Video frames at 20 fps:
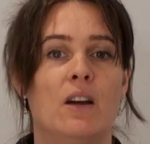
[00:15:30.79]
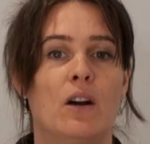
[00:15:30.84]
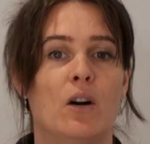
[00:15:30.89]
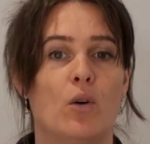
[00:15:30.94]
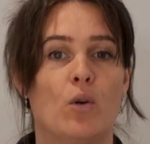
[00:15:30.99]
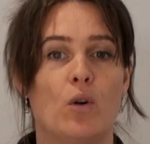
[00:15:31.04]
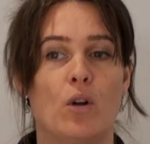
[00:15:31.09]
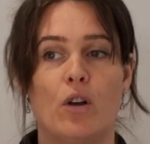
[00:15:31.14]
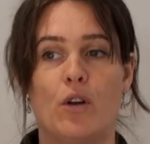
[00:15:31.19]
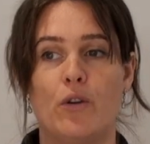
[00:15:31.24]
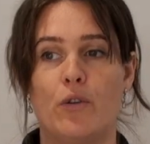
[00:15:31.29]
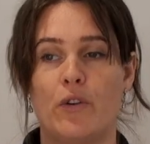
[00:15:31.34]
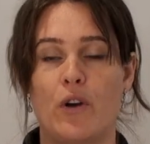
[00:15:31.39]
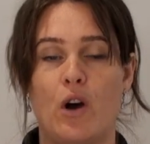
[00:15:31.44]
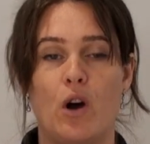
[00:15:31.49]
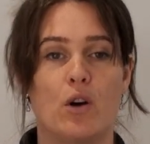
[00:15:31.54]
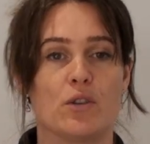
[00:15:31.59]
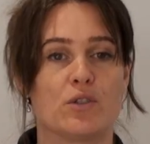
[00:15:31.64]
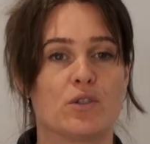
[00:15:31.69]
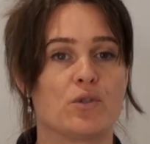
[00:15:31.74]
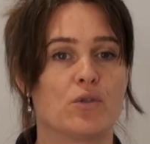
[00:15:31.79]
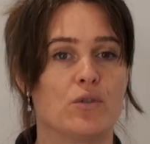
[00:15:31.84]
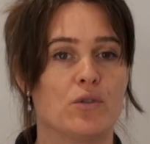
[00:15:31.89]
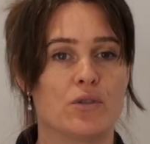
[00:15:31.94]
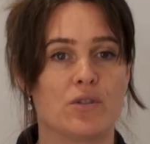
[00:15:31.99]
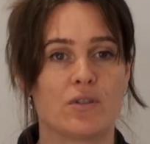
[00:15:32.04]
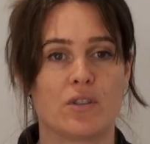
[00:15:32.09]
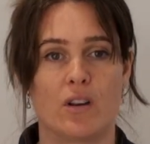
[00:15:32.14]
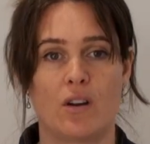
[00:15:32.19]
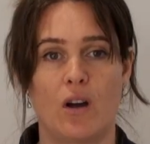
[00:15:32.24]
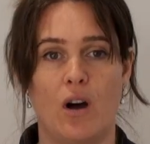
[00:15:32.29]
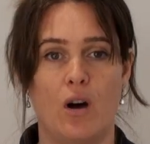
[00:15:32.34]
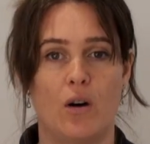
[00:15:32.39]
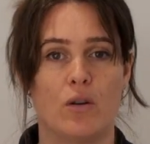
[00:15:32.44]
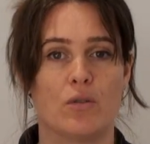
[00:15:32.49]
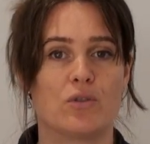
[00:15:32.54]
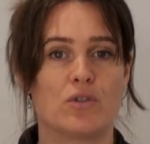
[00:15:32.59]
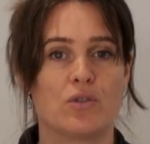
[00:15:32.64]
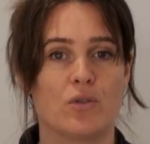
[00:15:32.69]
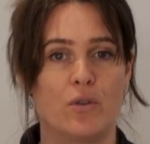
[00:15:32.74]
all of, stores and
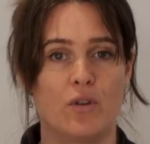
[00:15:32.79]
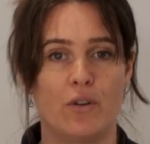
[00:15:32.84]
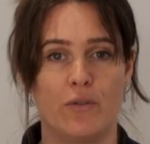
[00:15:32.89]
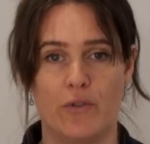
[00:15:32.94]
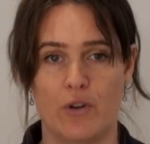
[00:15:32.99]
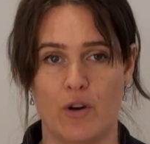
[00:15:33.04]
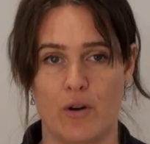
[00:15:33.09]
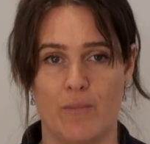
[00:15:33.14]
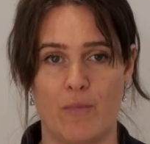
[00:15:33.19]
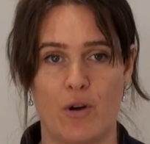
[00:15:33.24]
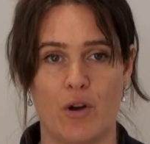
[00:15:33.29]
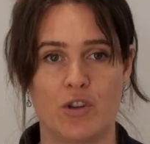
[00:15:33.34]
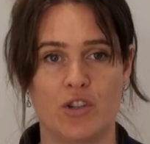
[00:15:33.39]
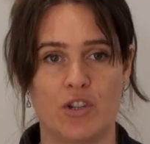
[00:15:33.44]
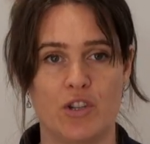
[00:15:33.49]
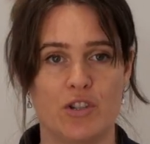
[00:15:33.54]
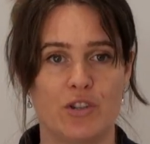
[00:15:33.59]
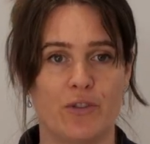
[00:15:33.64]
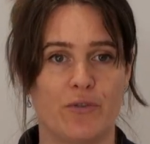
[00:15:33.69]
holds all of your emotions,